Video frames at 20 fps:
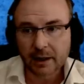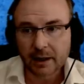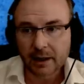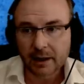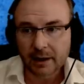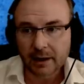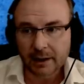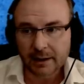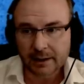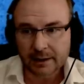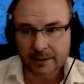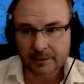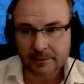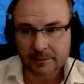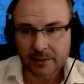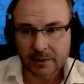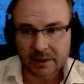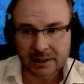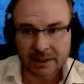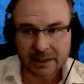um,
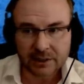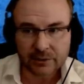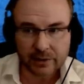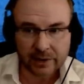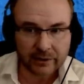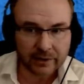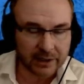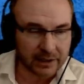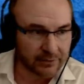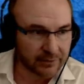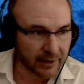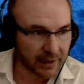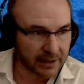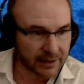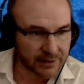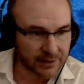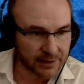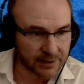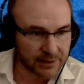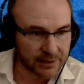literary
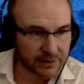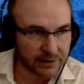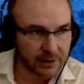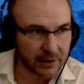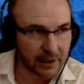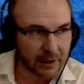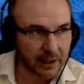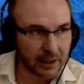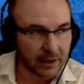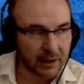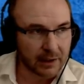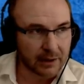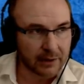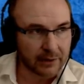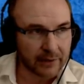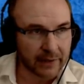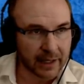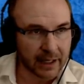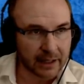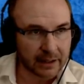devices
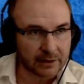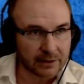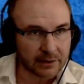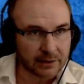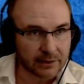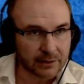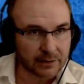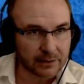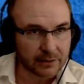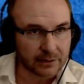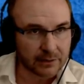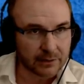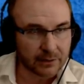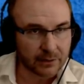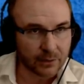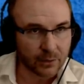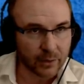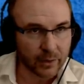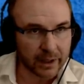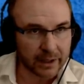that...
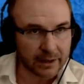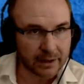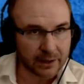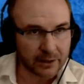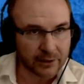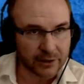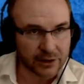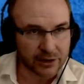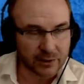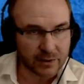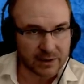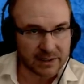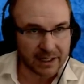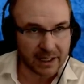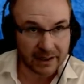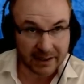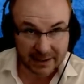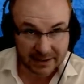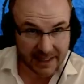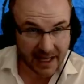what a Christian would say,
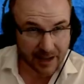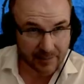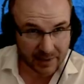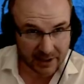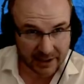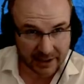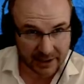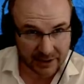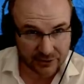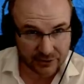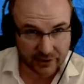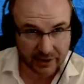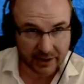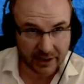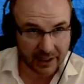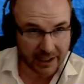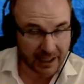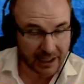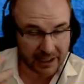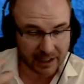this happened in history, a
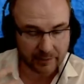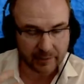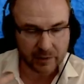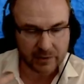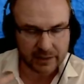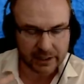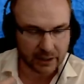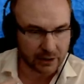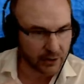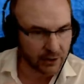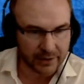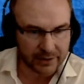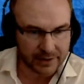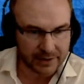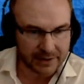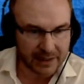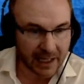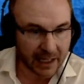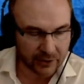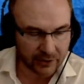guy like me would say, no, this is
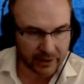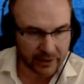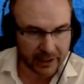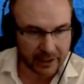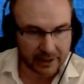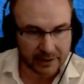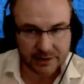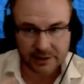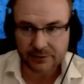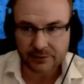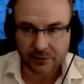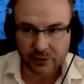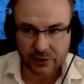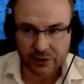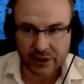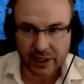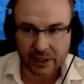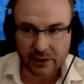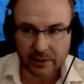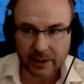irony, this is
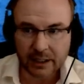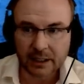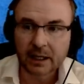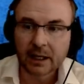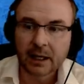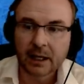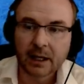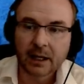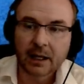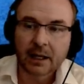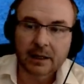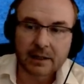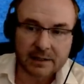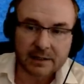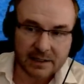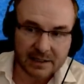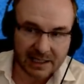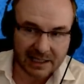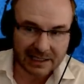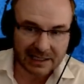foreshadowing, this
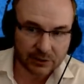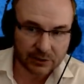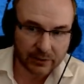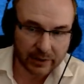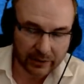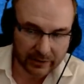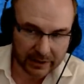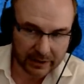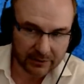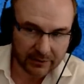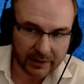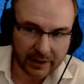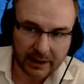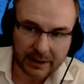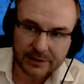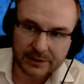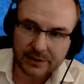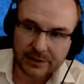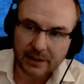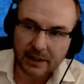is a literary
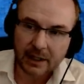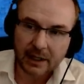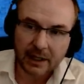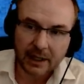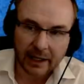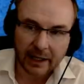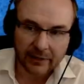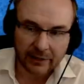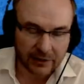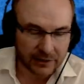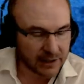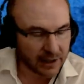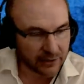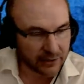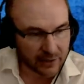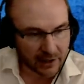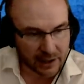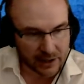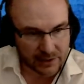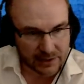device, and there's other
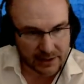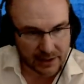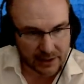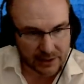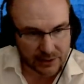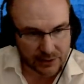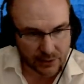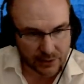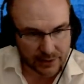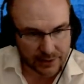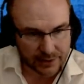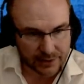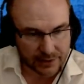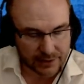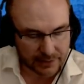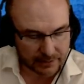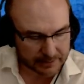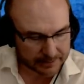outside sources.